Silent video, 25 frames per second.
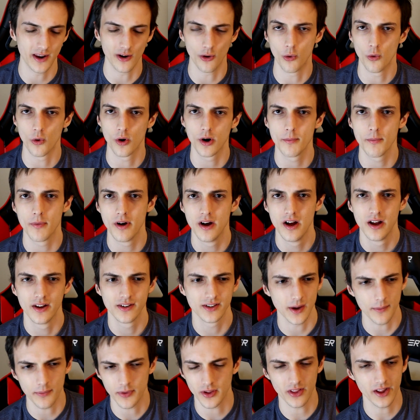Orm.
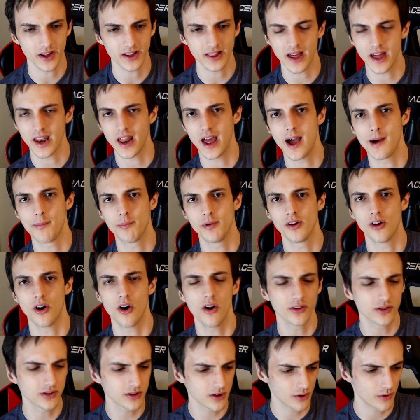Something like that happened.
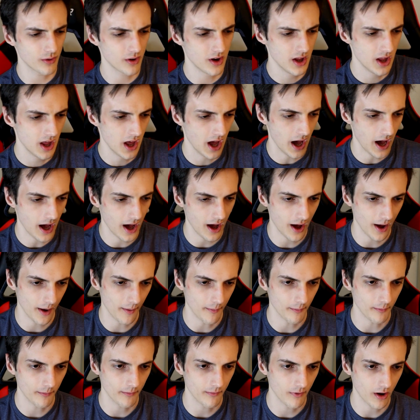Also,
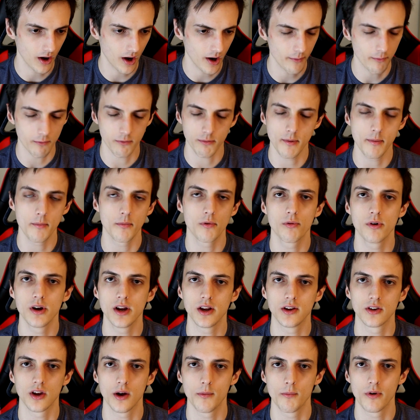I remember
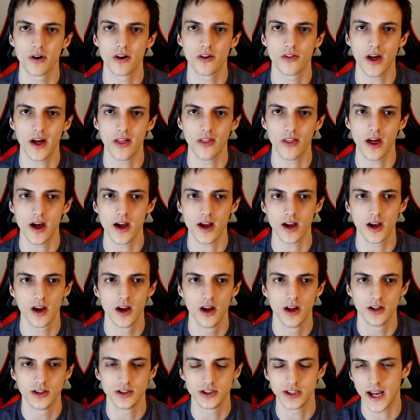reading somewhere that,
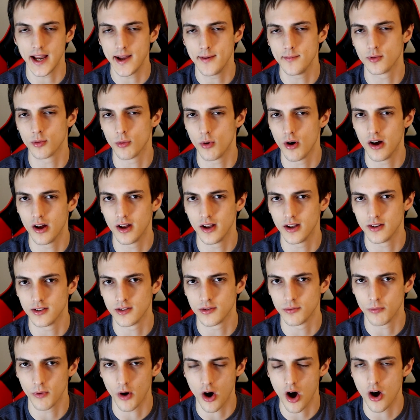James
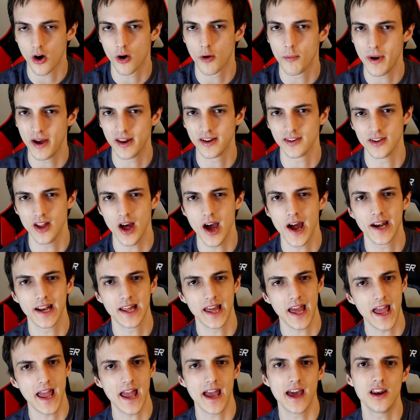Wan's Aquaman is not
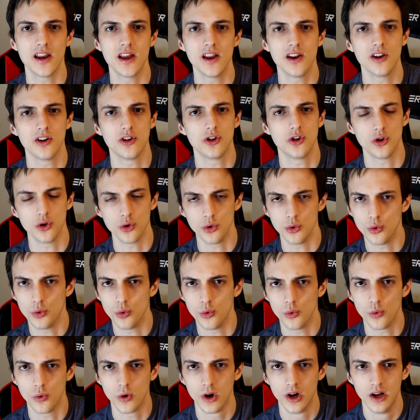canon
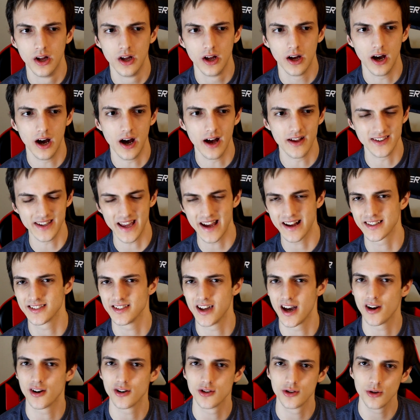to Zack
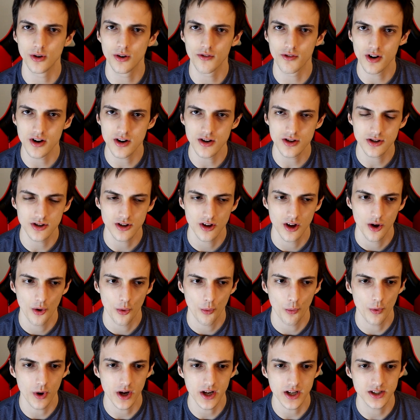Snyder's universe,
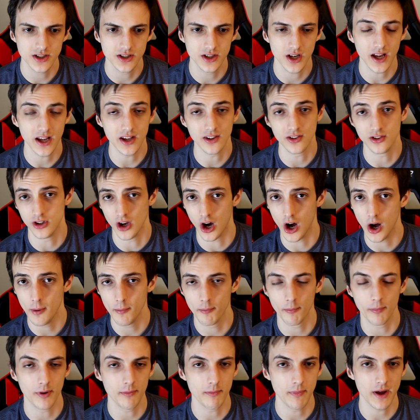which is
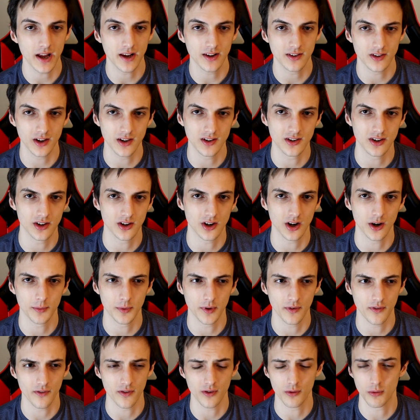dumb, but makes sense in
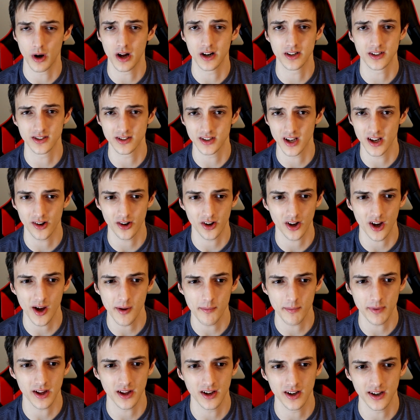terms of if you watch the Snyder
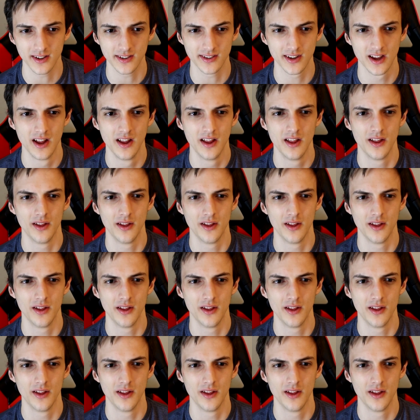Cut, because